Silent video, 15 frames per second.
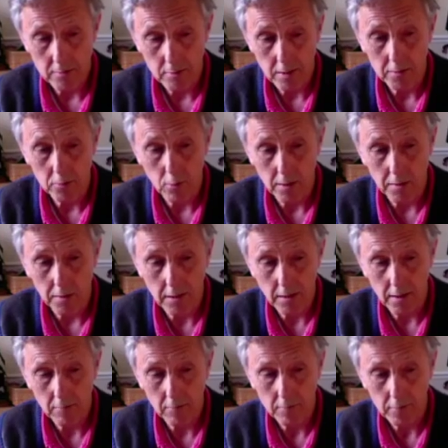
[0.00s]
That's one
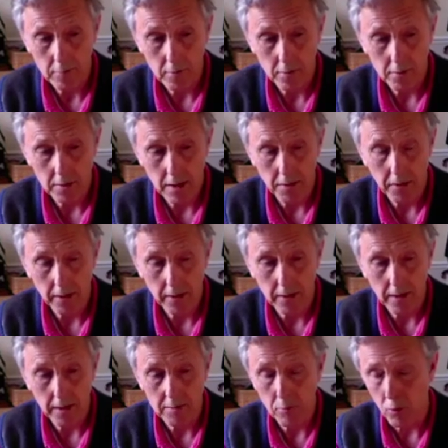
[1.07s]
thing, because I think
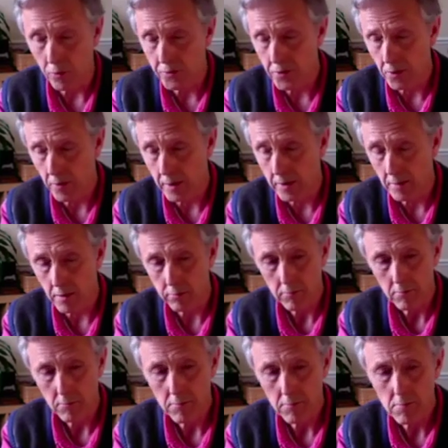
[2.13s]
there's more to it
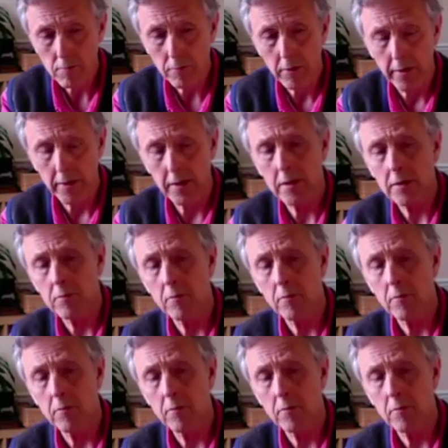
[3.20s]
than